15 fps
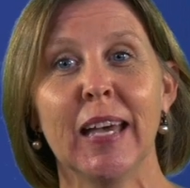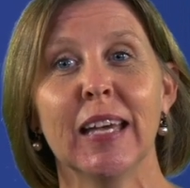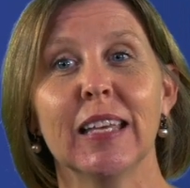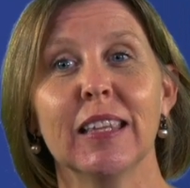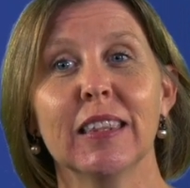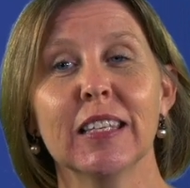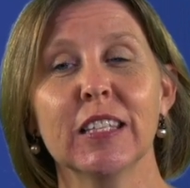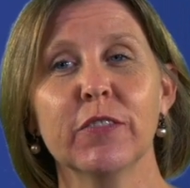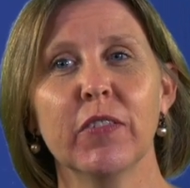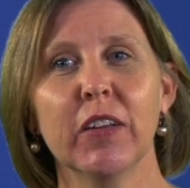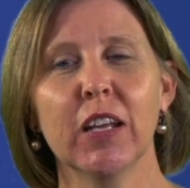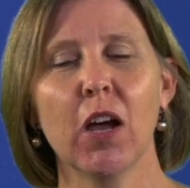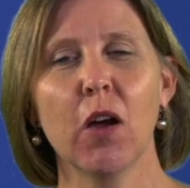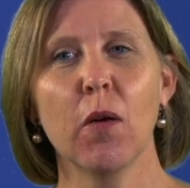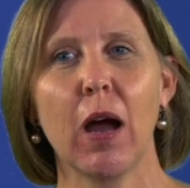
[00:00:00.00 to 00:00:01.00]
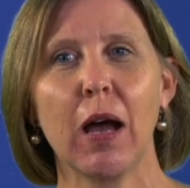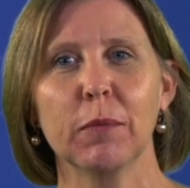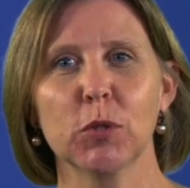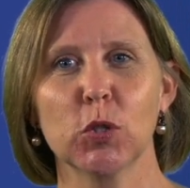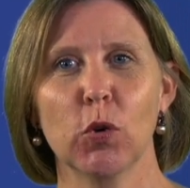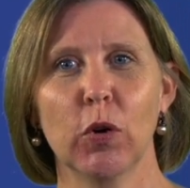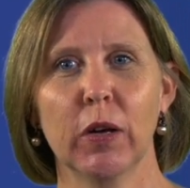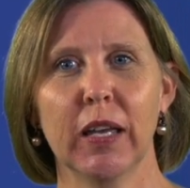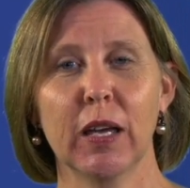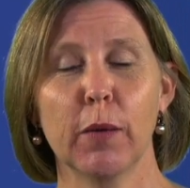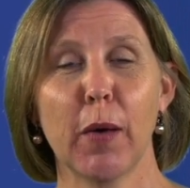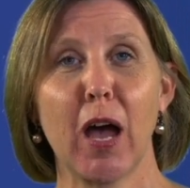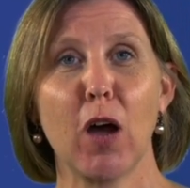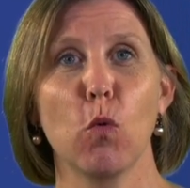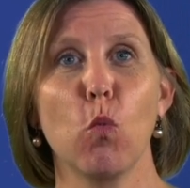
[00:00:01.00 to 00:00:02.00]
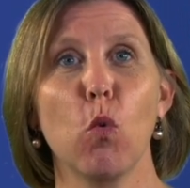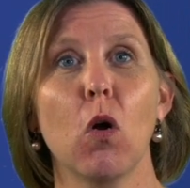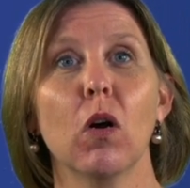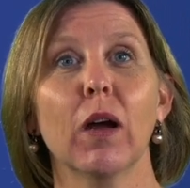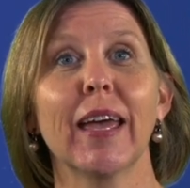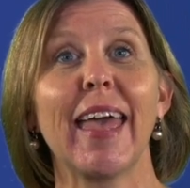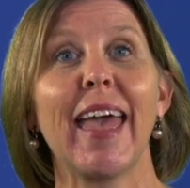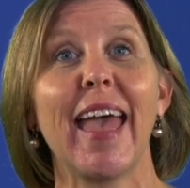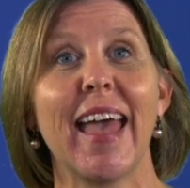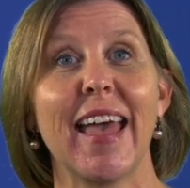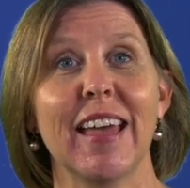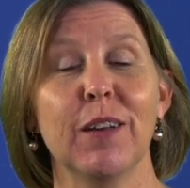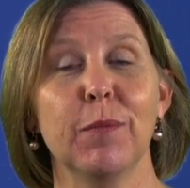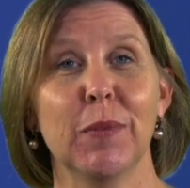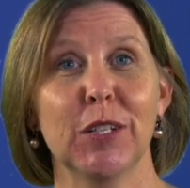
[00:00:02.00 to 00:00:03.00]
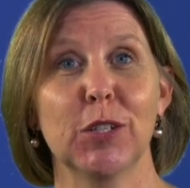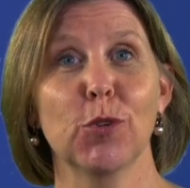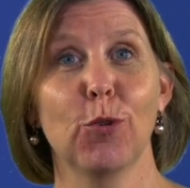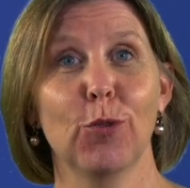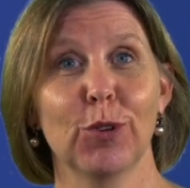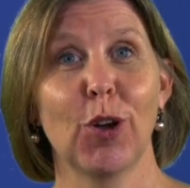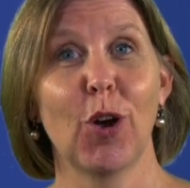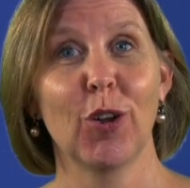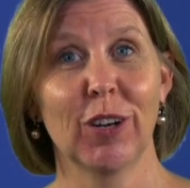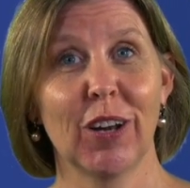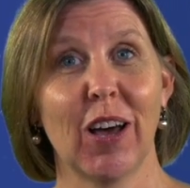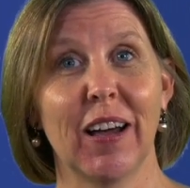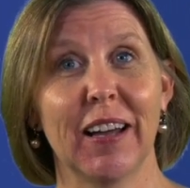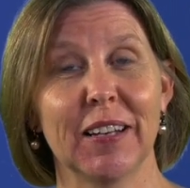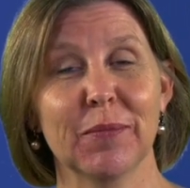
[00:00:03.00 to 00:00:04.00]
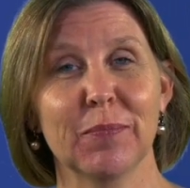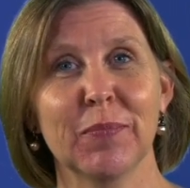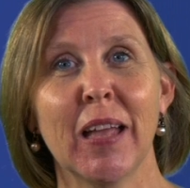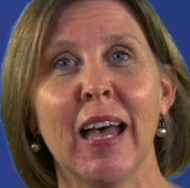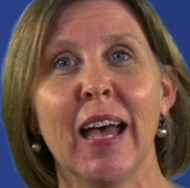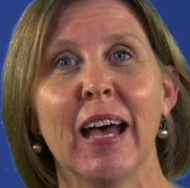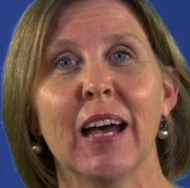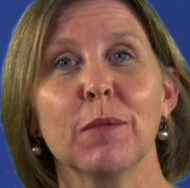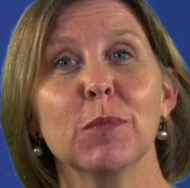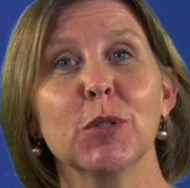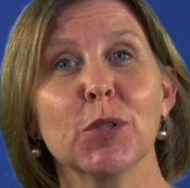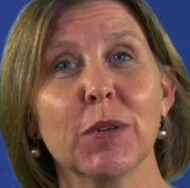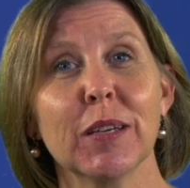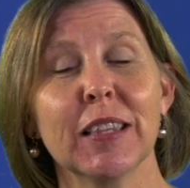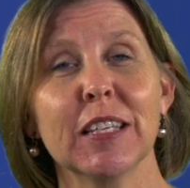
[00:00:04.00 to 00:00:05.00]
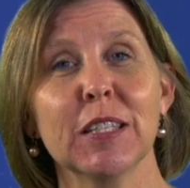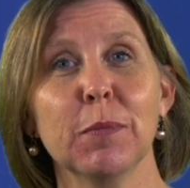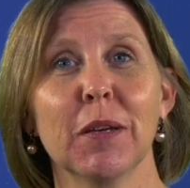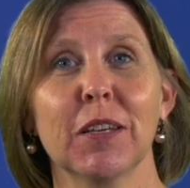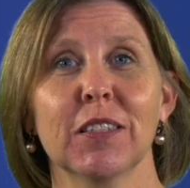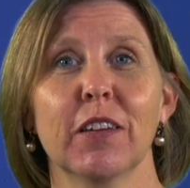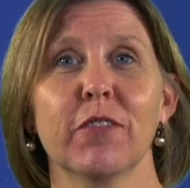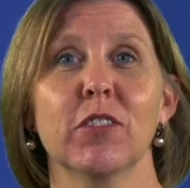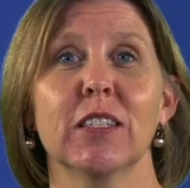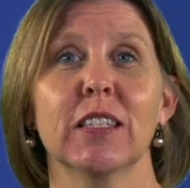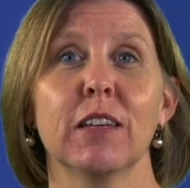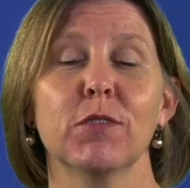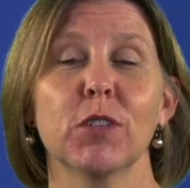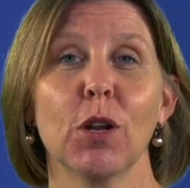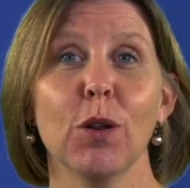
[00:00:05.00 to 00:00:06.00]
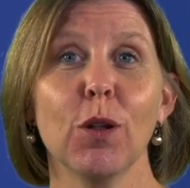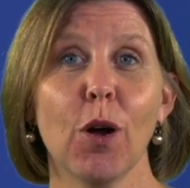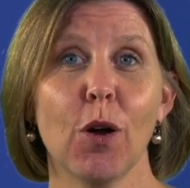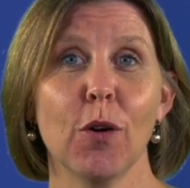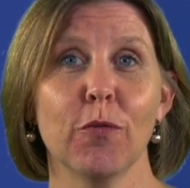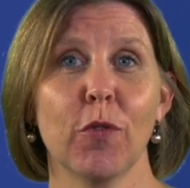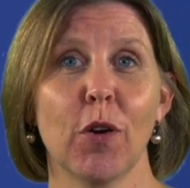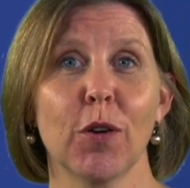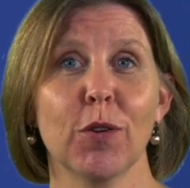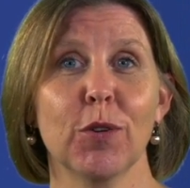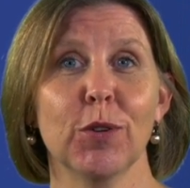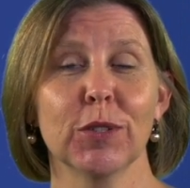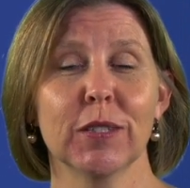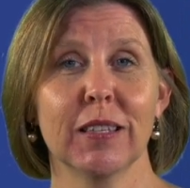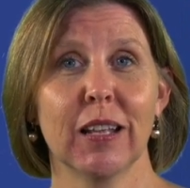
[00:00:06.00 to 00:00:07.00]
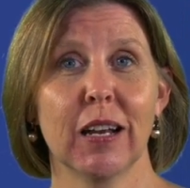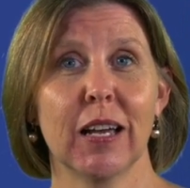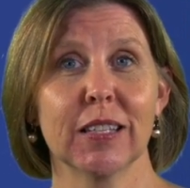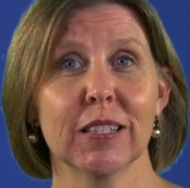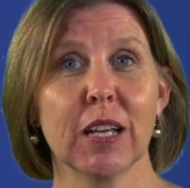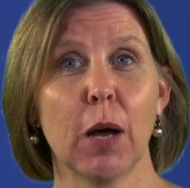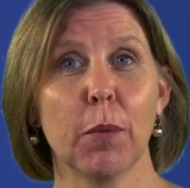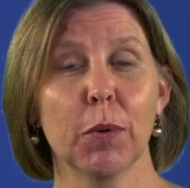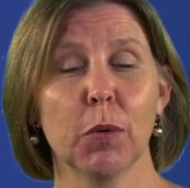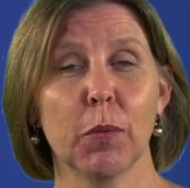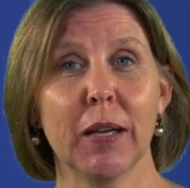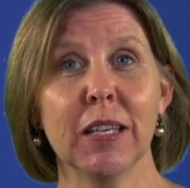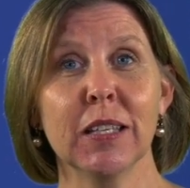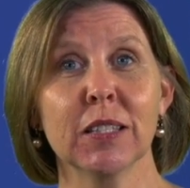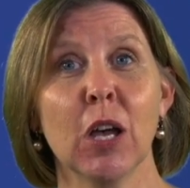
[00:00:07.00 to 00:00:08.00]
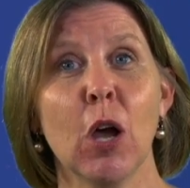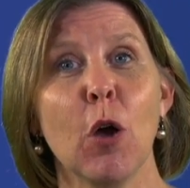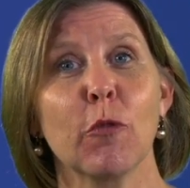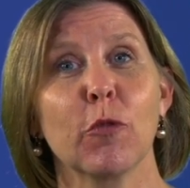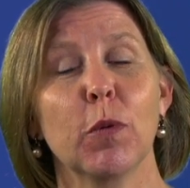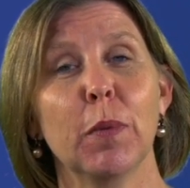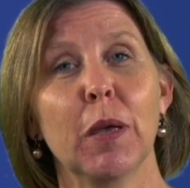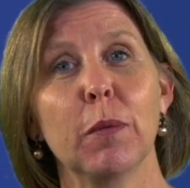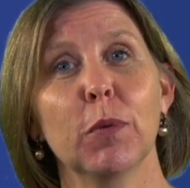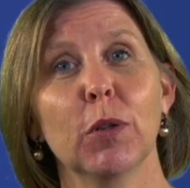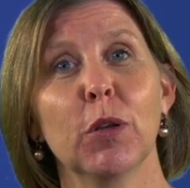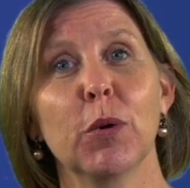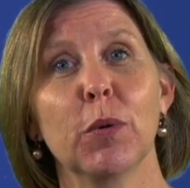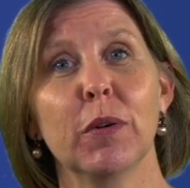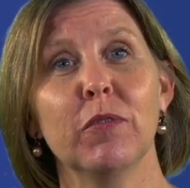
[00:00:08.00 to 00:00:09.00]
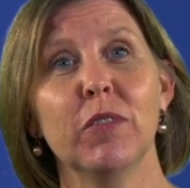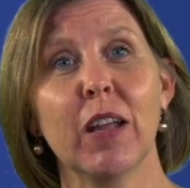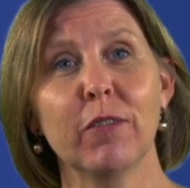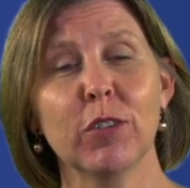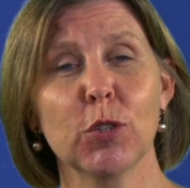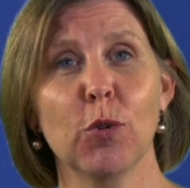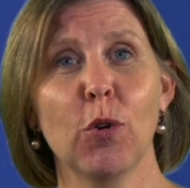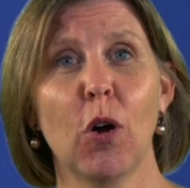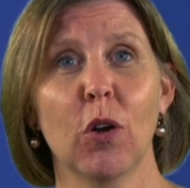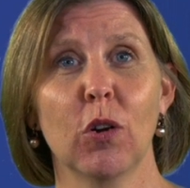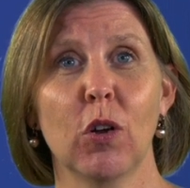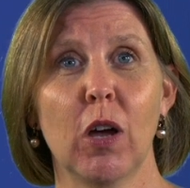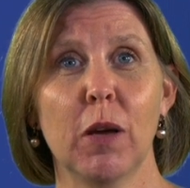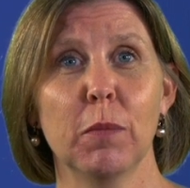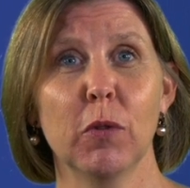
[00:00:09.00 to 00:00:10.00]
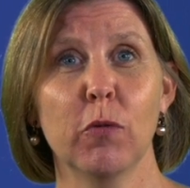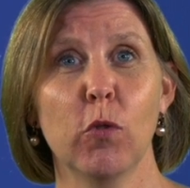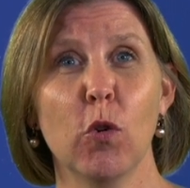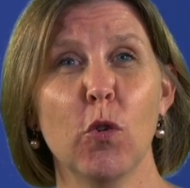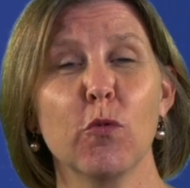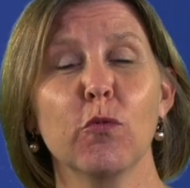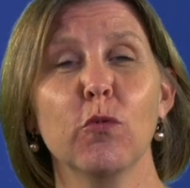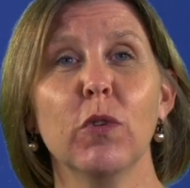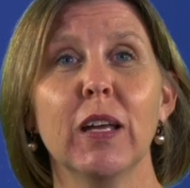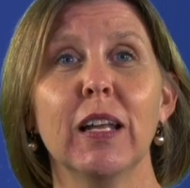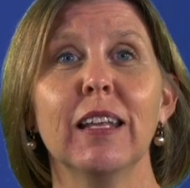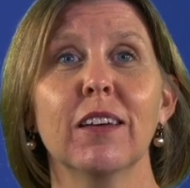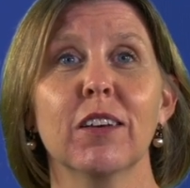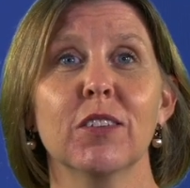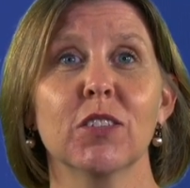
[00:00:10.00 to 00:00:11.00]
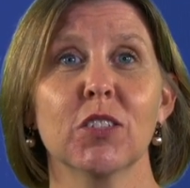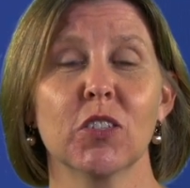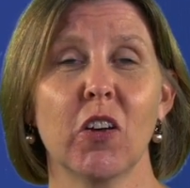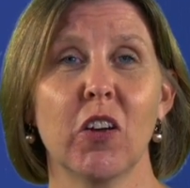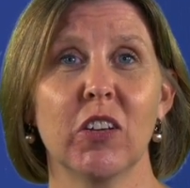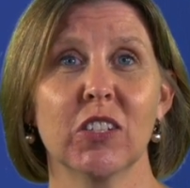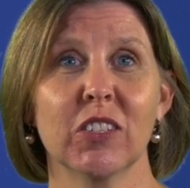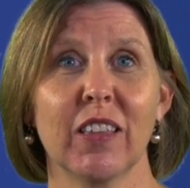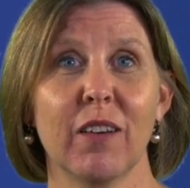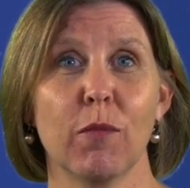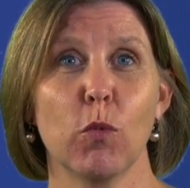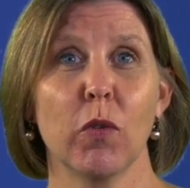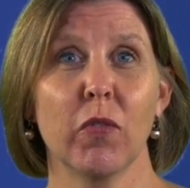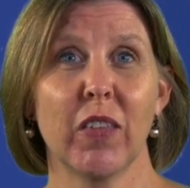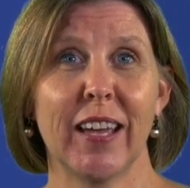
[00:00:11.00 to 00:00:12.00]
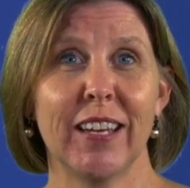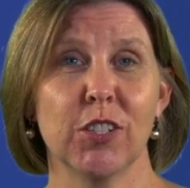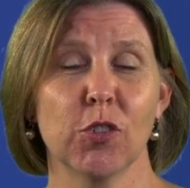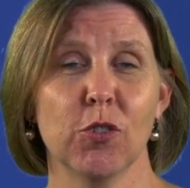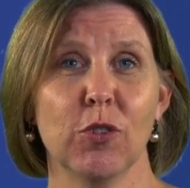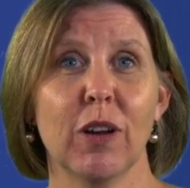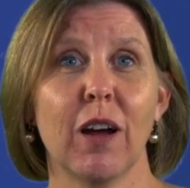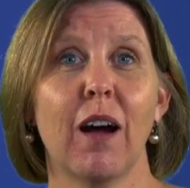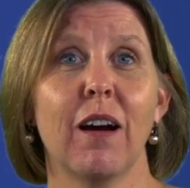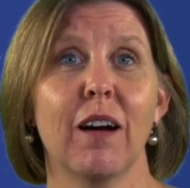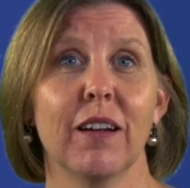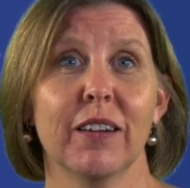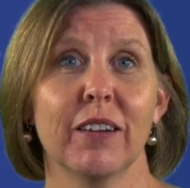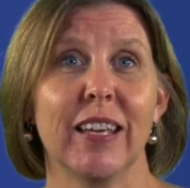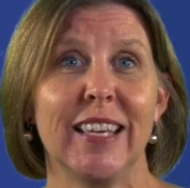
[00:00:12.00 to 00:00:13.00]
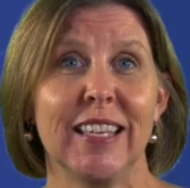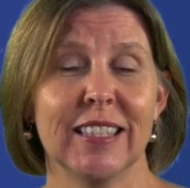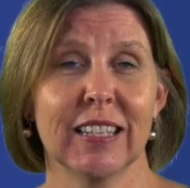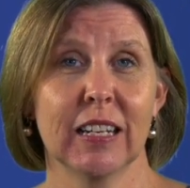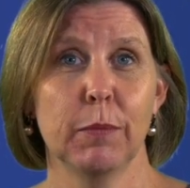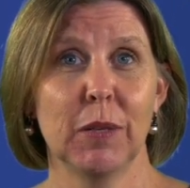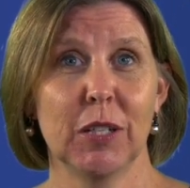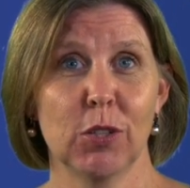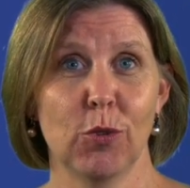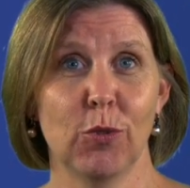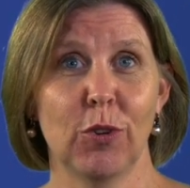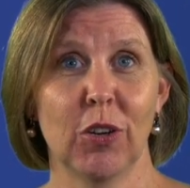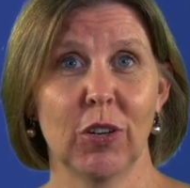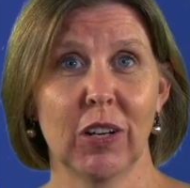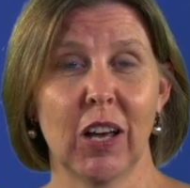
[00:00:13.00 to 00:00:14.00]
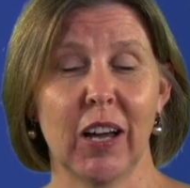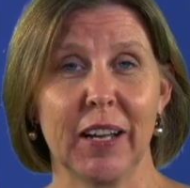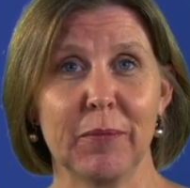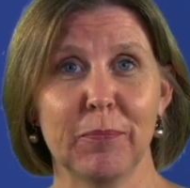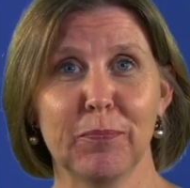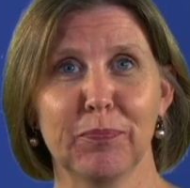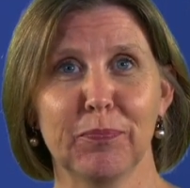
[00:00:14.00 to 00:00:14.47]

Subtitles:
In this video, I'm talking about what can be taught online. I'm doing this because I've received a lot of phone calls in the last couple of weeks from people who have never taught online before, really concerned that what they do can't easily be taught online.